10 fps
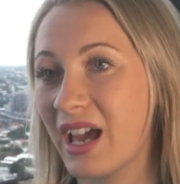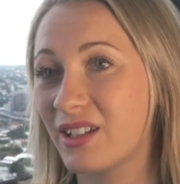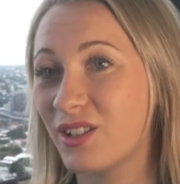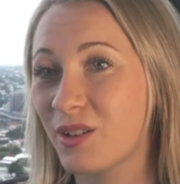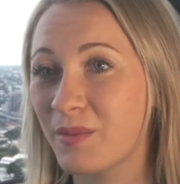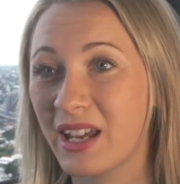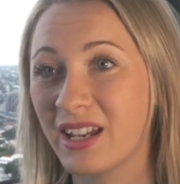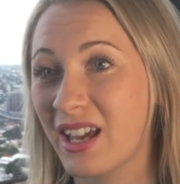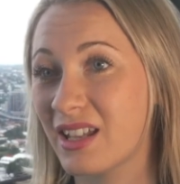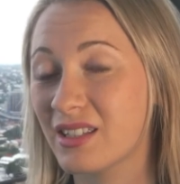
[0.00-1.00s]
And you compete
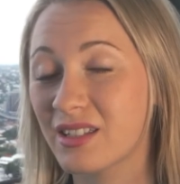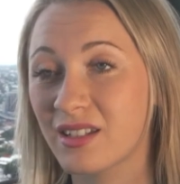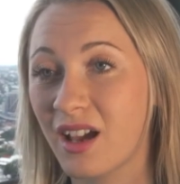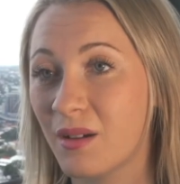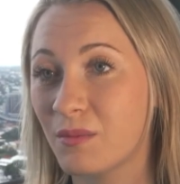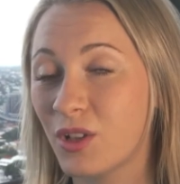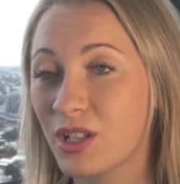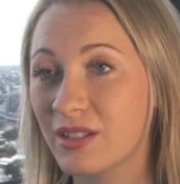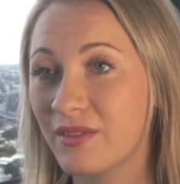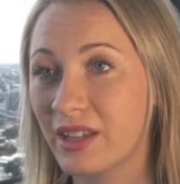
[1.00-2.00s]
against
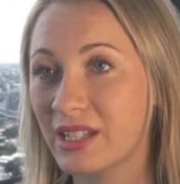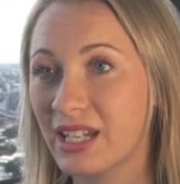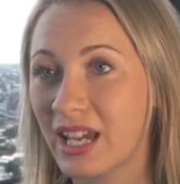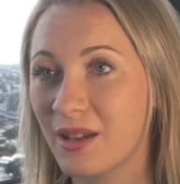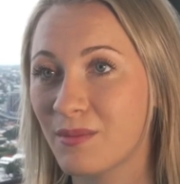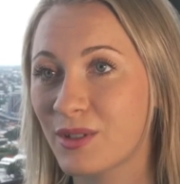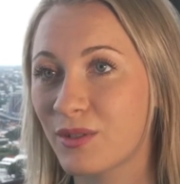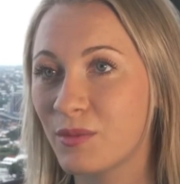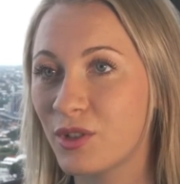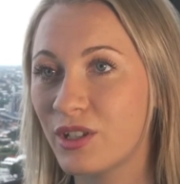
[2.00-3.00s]
lots of other teams
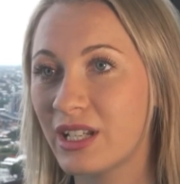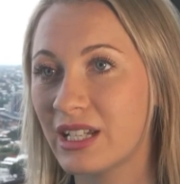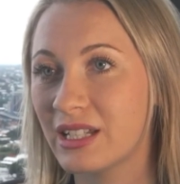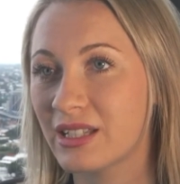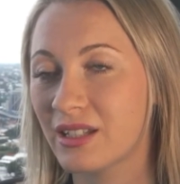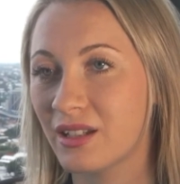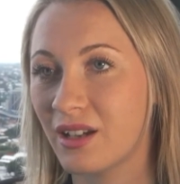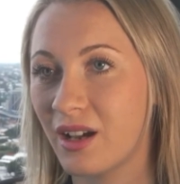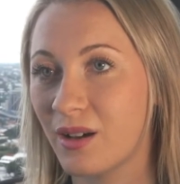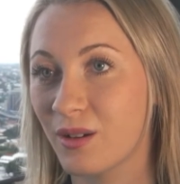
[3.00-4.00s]
from unis
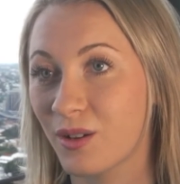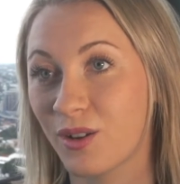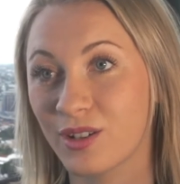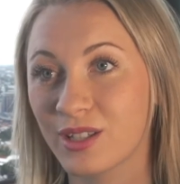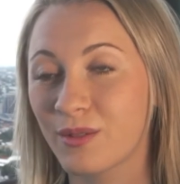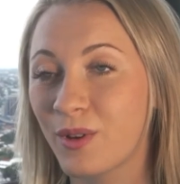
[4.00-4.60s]
across the